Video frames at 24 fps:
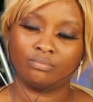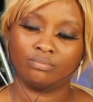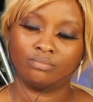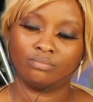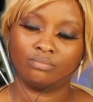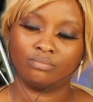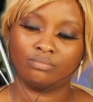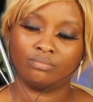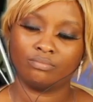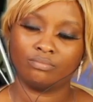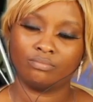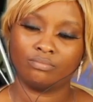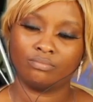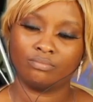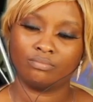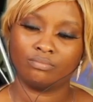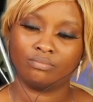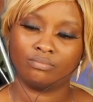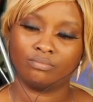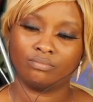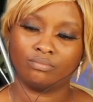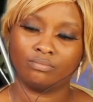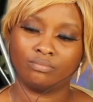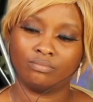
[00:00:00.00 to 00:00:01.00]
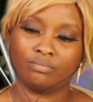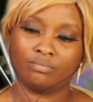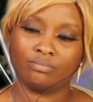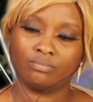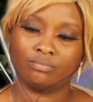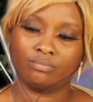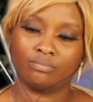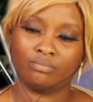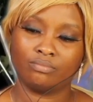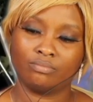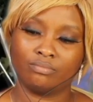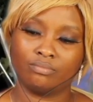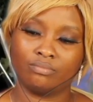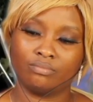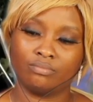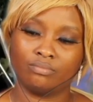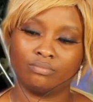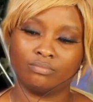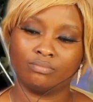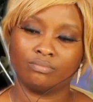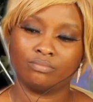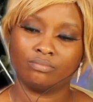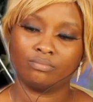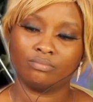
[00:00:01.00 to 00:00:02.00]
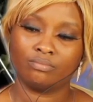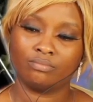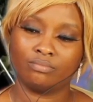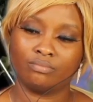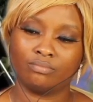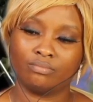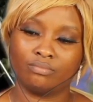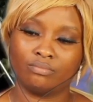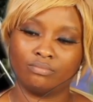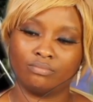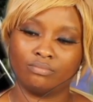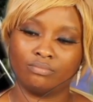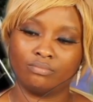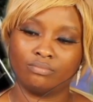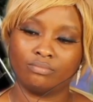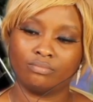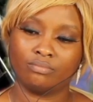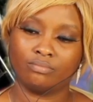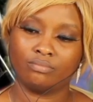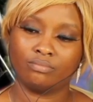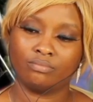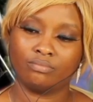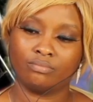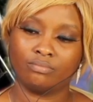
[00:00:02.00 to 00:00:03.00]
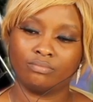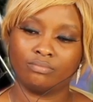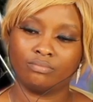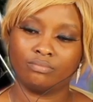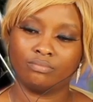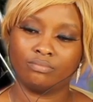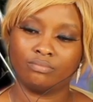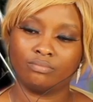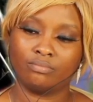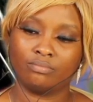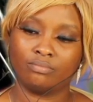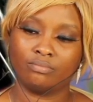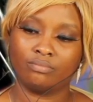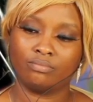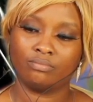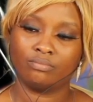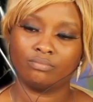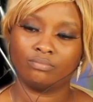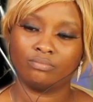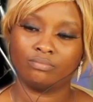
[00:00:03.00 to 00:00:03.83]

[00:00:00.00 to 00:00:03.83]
This person isn't speaking.